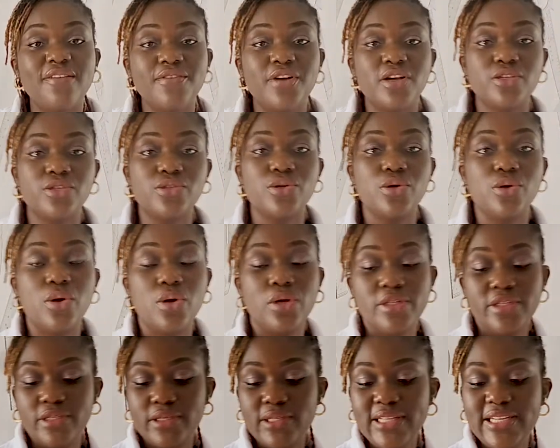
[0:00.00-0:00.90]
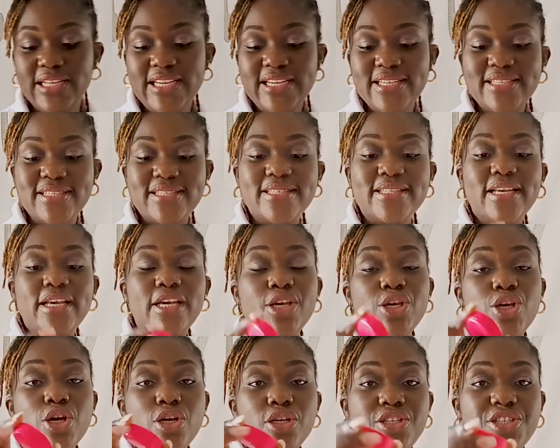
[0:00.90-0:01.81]
also on the list
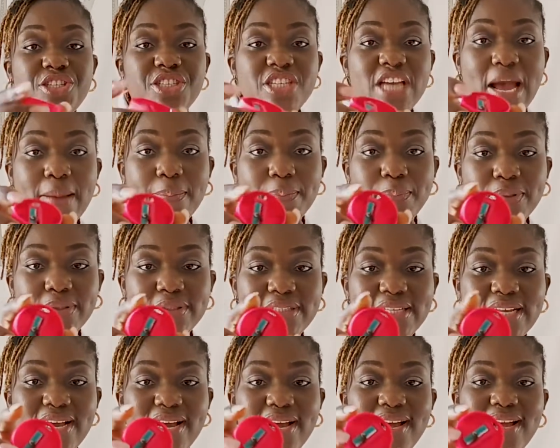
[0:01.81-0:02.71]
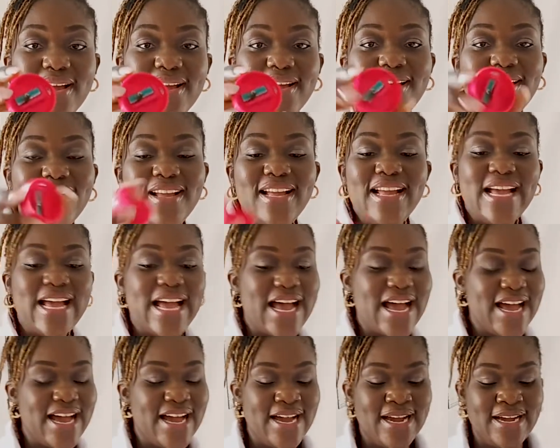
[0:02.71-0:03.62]
your sharpener
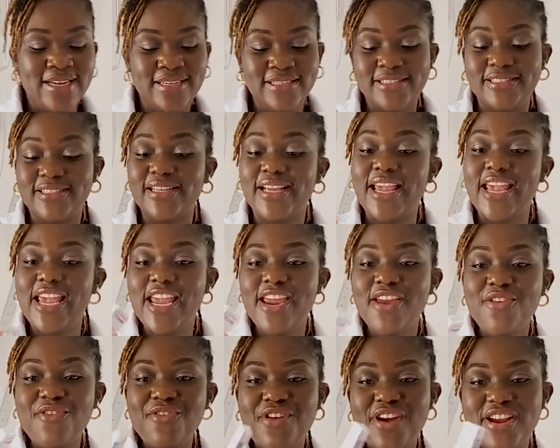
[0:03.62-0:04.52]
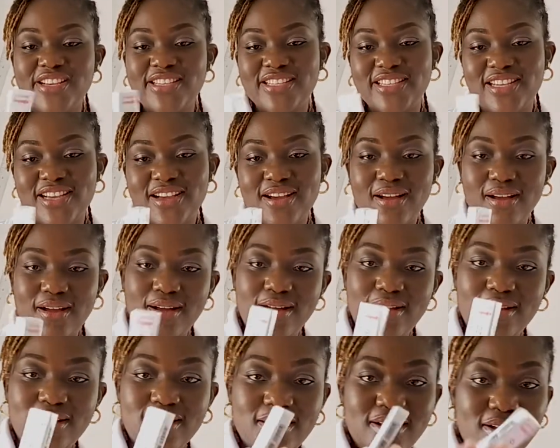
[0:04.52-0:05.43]
and eraser,
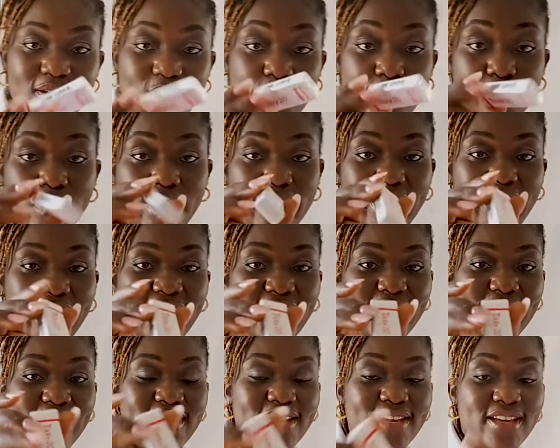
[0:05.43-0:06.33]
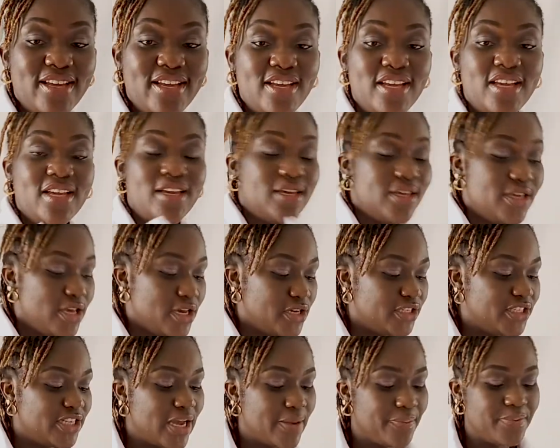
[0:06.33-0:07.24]
okay? Your
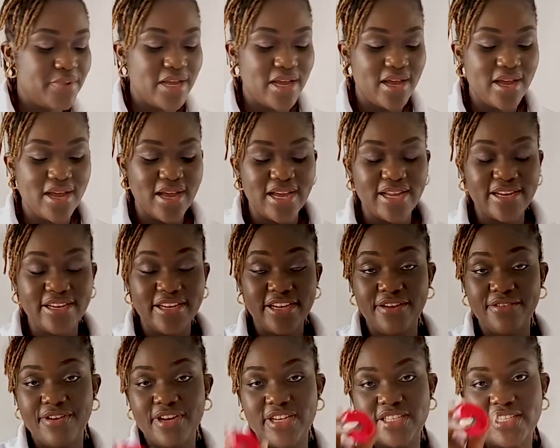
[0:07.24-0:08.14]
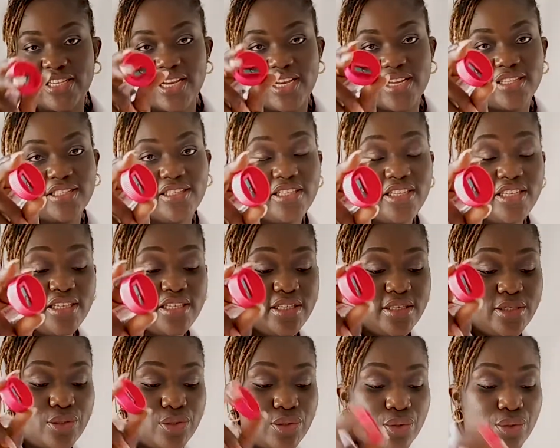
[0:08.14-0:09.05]
sharpener and eraser. This
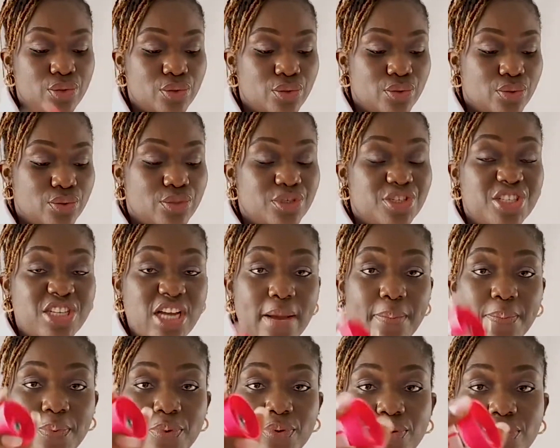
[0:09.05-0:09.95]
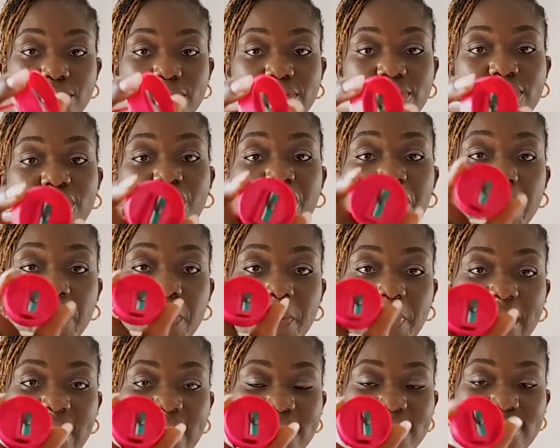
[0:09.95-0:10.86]
is to sharpen your
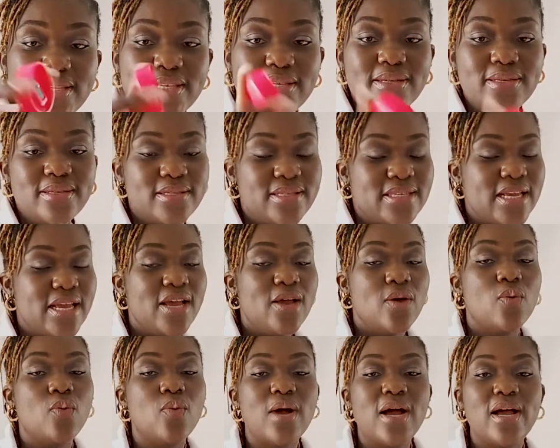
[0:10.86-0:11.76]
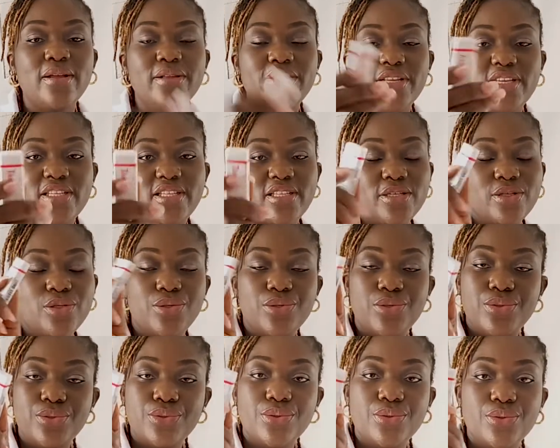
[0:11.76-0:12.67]
pencils, while this is
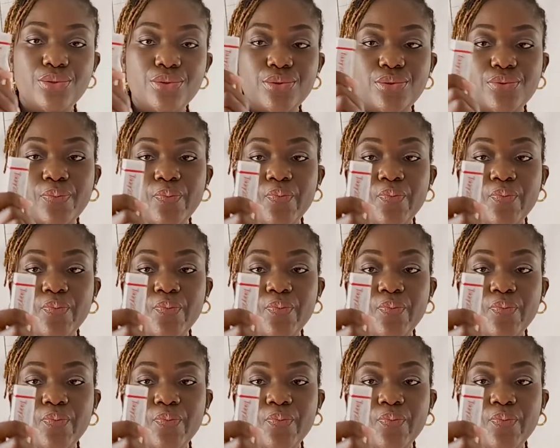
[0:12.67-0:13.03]
to